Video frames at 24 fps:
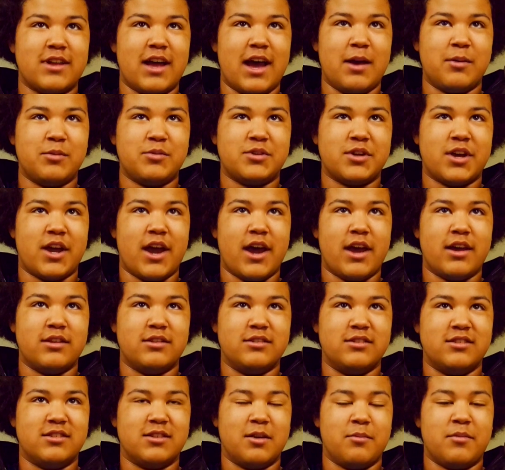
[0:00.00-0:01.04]
Snapchat,
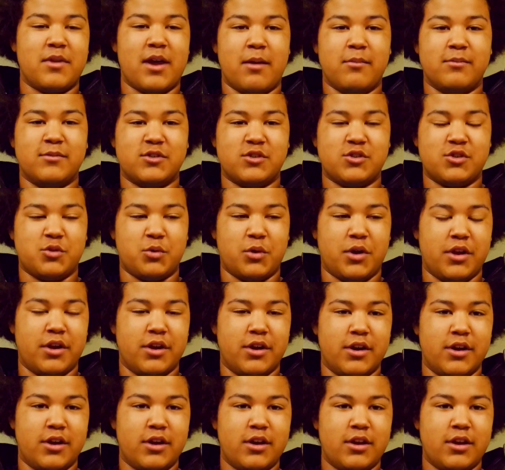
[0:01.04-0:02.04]
and sometimes Twitter.